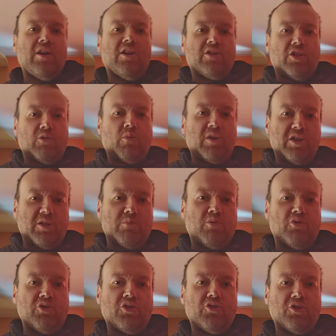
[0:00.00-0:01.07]
So the one inch
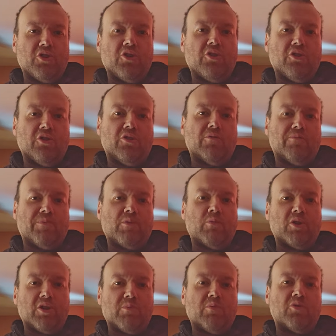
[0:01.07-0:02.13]
punch does hurt. The
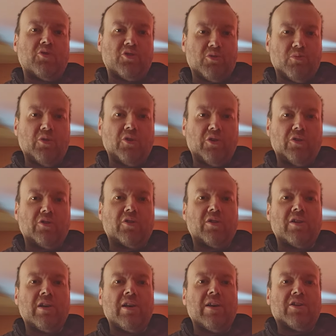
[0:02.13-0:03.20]
one inch punch does work.
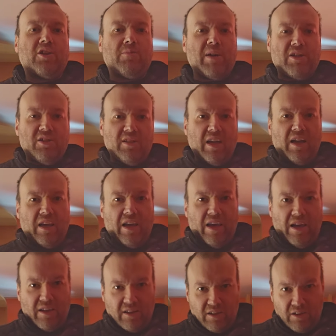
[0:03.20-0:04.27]
So imagine that
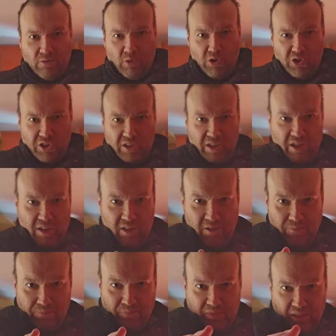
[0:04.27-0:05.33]
egg. What I just did
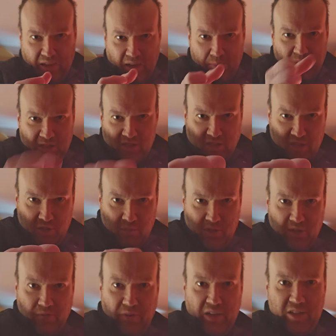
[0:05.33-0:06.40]
there. Imagine that
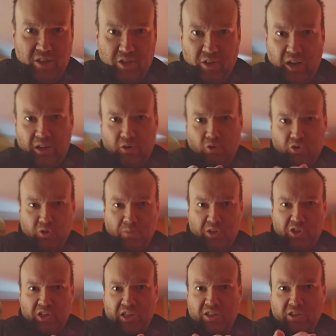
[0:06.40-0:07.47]
somebody's face and go or somebody's
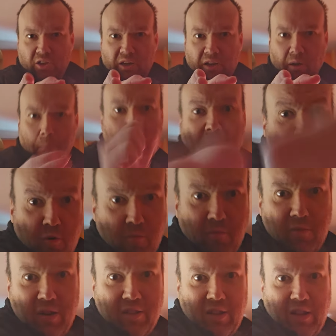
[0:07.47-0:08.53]
chest and go and go boom
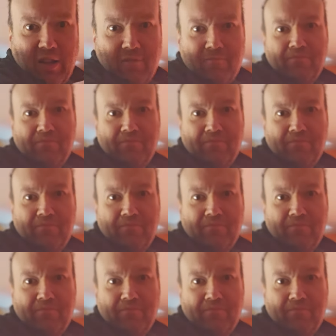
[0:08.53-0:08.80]
like that.